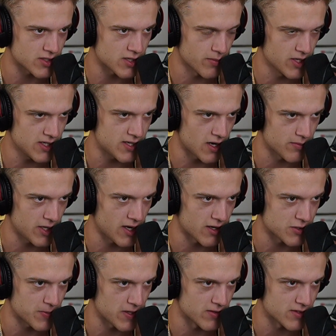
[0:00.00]
Somebody tell me how to
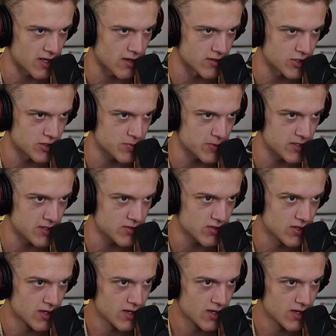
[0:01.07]
spell intelligence, please.